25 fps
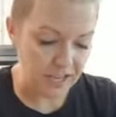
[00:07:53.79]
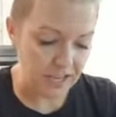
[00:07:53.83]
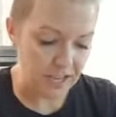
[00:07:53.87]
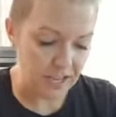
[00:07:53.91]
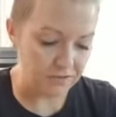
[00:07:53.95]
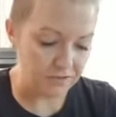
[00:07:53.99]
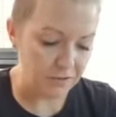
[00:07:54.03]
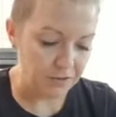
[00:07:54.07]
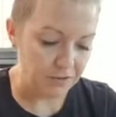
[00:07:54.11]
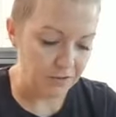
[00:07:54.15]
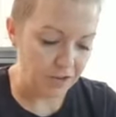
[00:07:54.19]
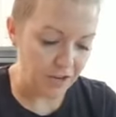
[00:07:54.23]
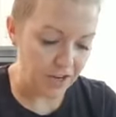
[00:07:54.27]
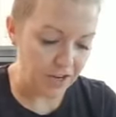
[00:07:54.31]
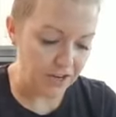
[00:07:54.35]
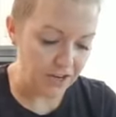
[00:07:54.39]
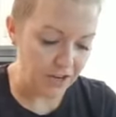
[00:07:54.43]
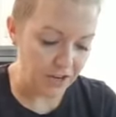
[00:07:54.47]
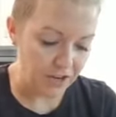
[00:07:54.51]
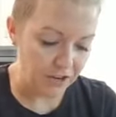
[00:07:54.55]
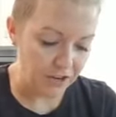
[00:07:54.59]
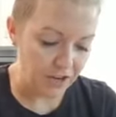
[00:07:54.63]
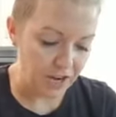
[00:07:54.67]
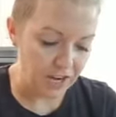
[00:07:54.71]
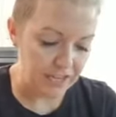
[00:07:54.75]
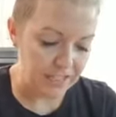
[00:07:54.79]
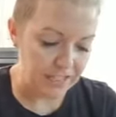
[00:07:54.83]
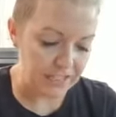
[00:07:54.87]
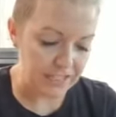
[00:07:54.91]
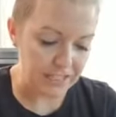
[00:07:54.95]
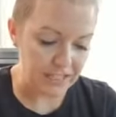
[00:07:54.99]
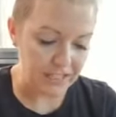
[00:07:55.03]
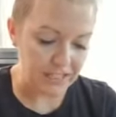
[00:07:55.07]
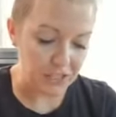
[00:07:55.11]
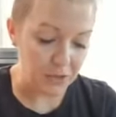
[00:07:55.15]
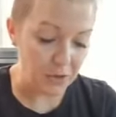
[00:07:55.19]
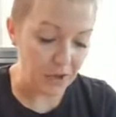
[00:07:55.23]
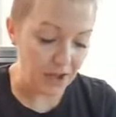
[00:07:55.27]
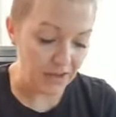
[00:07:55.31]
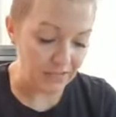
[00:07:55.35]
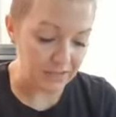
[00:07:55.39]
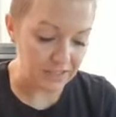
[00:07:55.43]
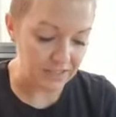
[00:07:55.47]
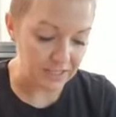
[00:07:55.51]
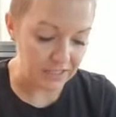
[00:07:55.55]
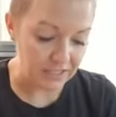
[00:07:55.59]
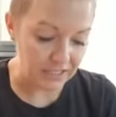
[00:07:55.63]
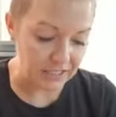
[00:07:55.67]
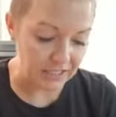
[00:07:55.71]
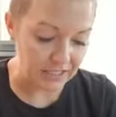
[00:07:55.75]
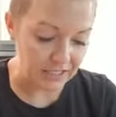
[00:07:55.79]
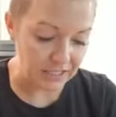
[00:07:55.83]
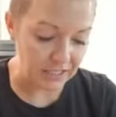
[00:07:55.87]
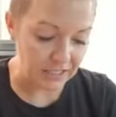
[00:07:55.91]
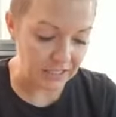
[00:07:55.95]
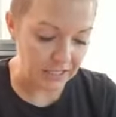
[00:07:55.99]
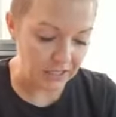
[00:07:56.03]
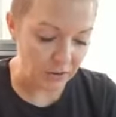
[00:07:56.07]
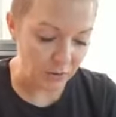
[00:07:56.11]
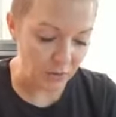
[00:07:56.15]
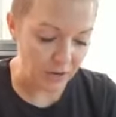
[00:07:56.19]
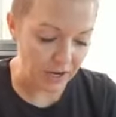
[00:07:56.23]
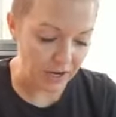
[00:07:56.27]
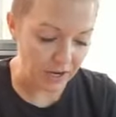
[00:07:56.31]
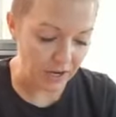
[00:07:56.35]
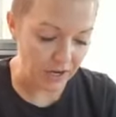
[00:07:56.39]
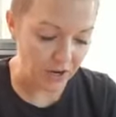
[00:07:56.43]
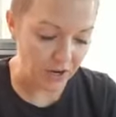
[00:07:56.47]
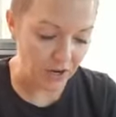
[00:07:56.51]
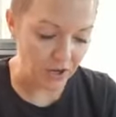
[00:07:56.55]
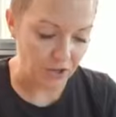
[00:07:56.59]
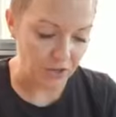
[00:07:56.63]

if you've got another idea that you haven't seen anywhere or